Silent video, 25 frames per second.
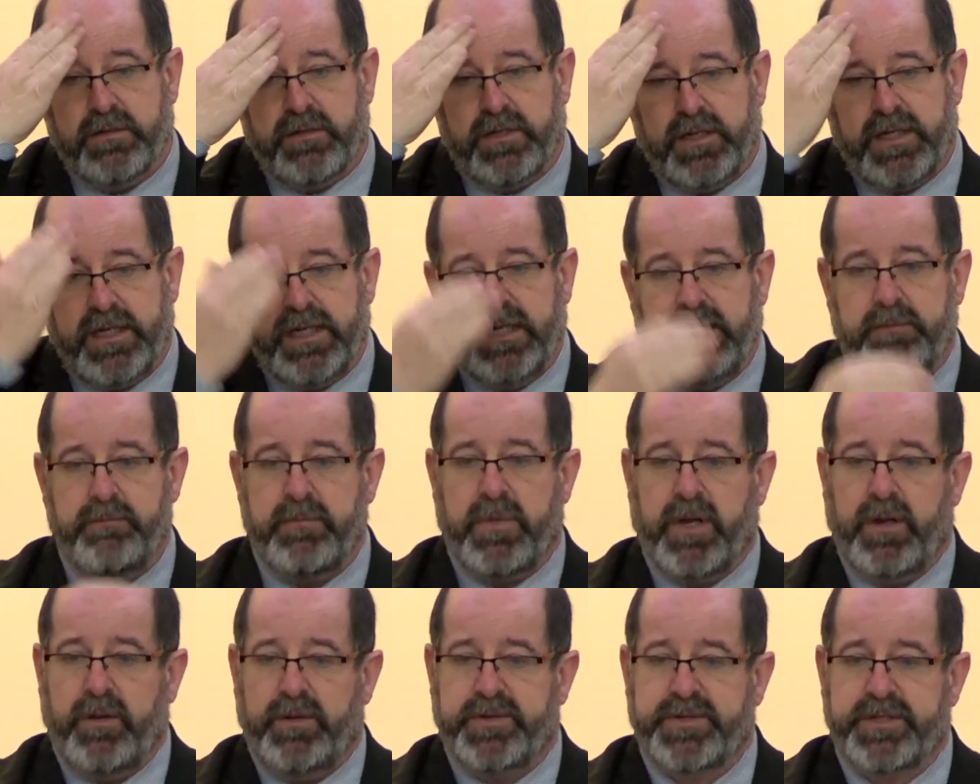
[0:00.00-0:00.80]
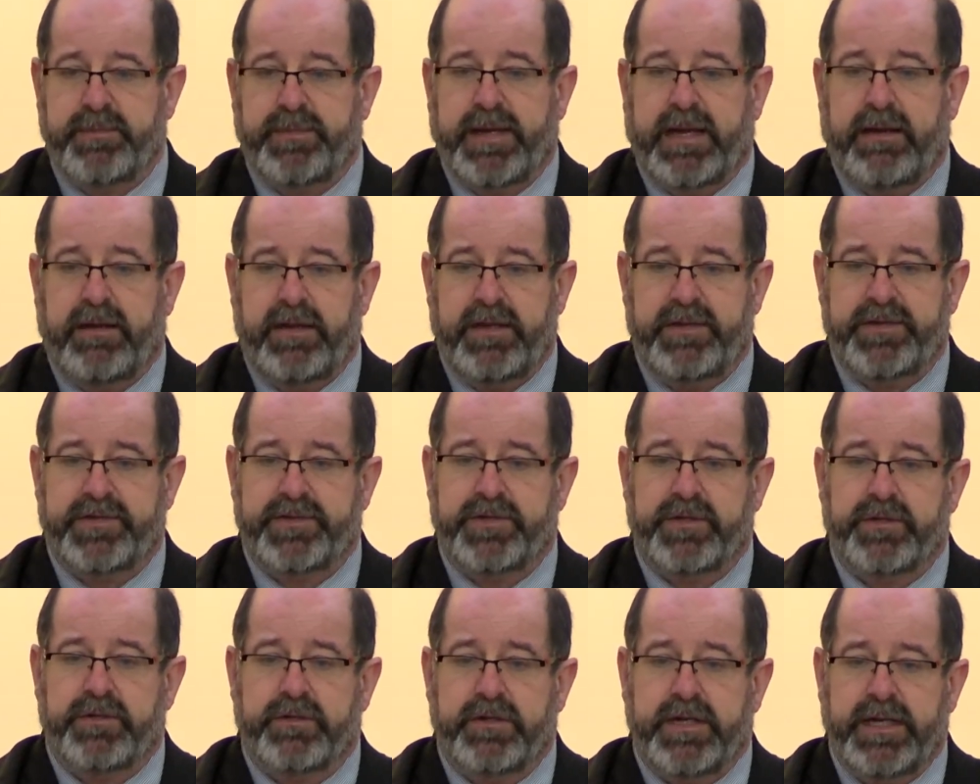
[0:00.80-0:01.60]
he emotes about his
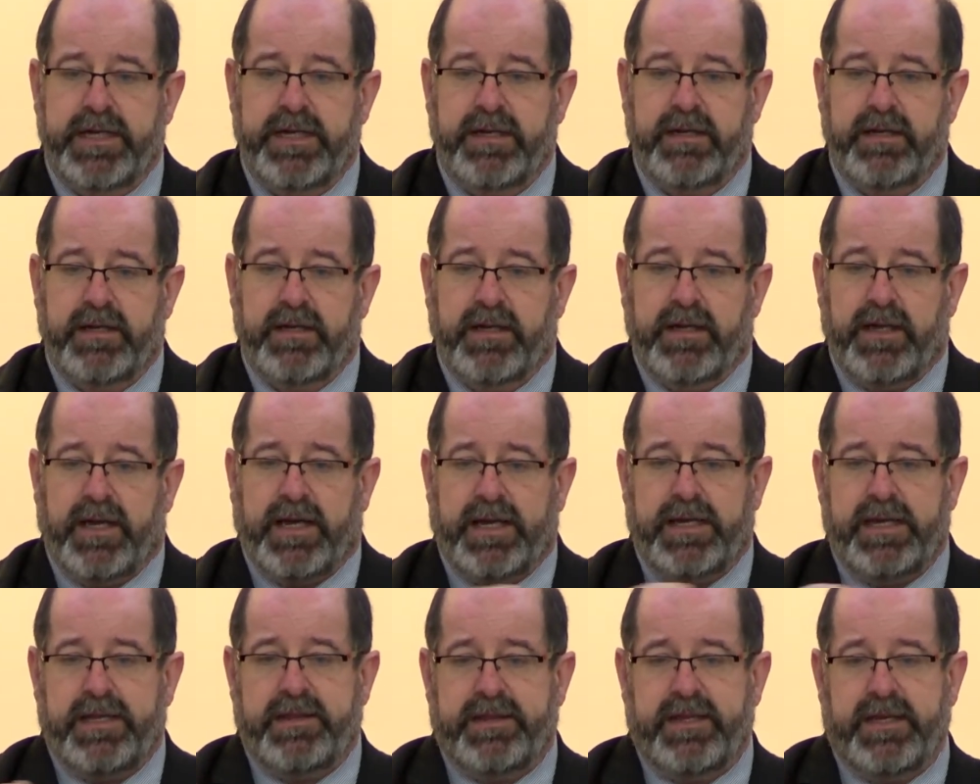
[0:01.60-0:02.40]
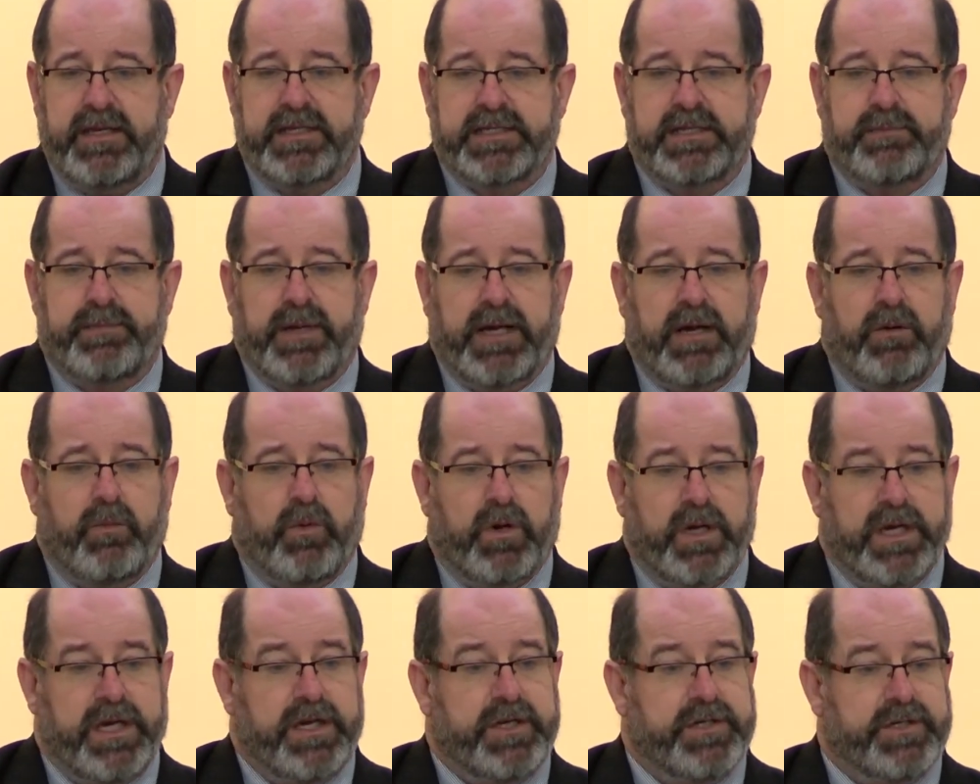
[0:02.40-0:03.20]
story, and he thinks about
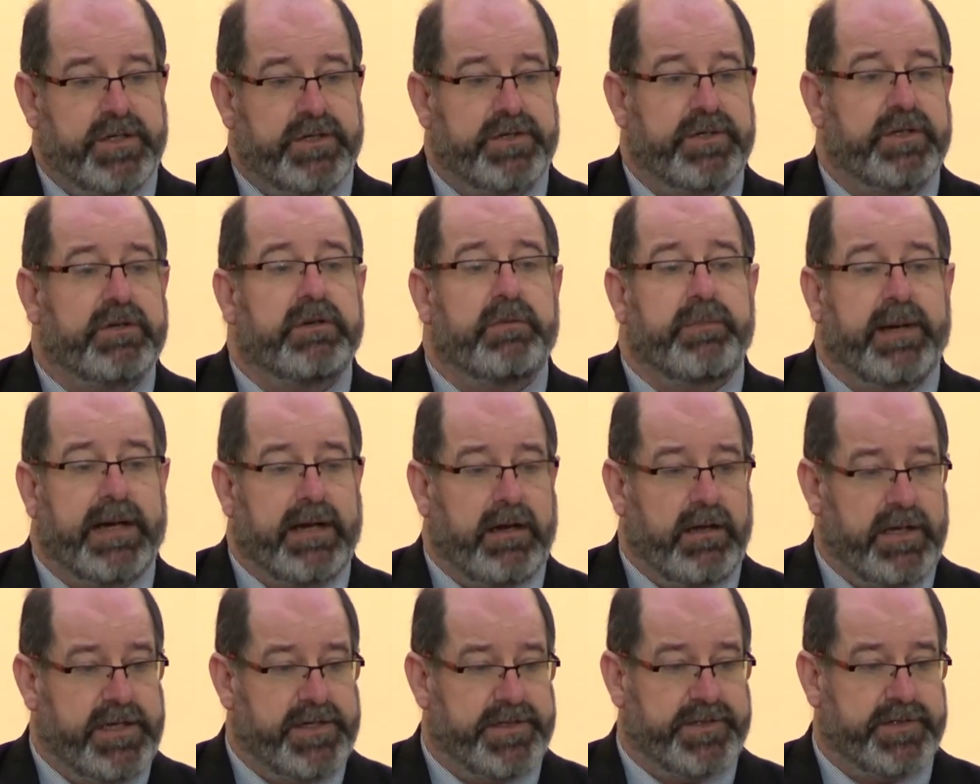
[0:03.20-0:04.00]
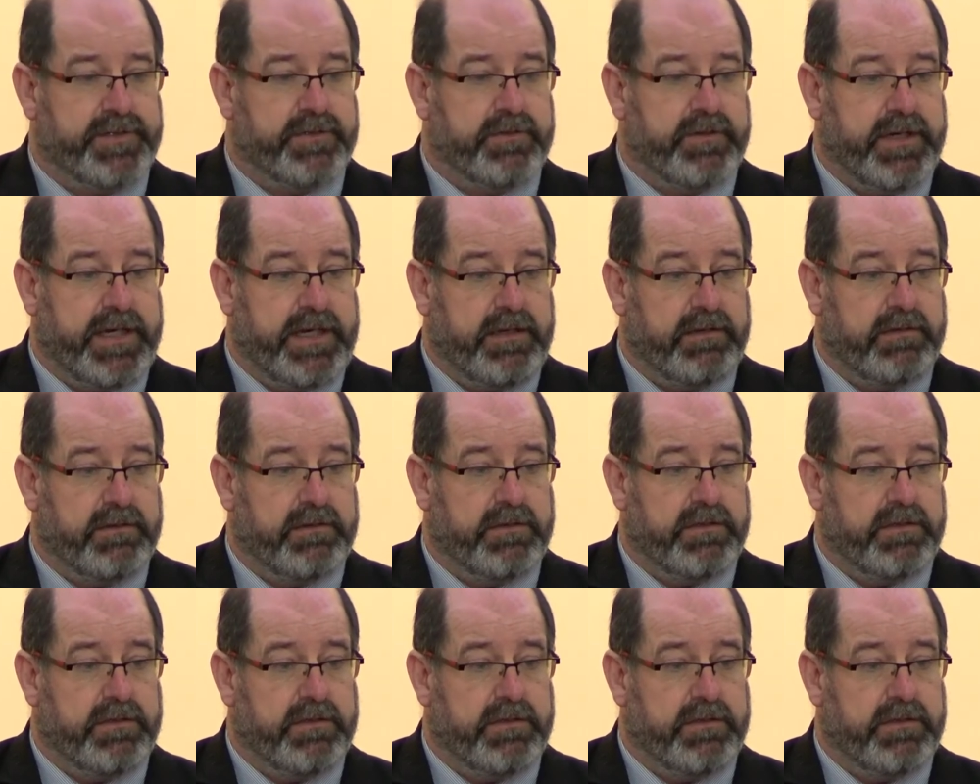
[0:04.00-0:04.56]
what he should do about his story.